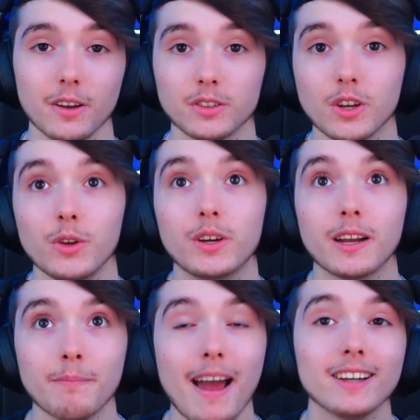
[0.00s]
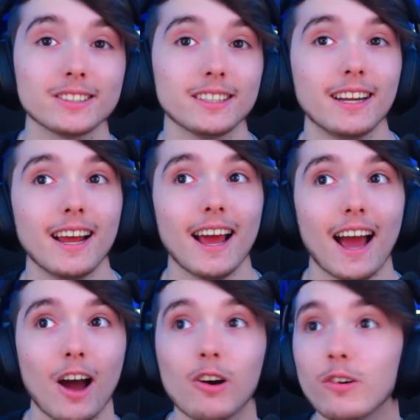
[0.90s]
So you can imagine
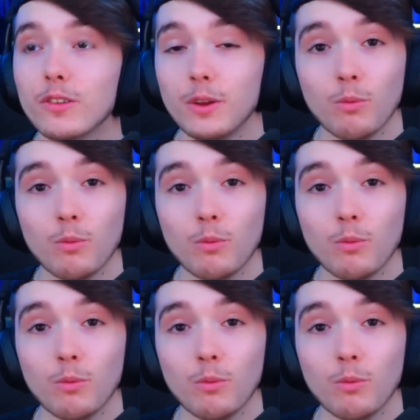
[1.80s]
how the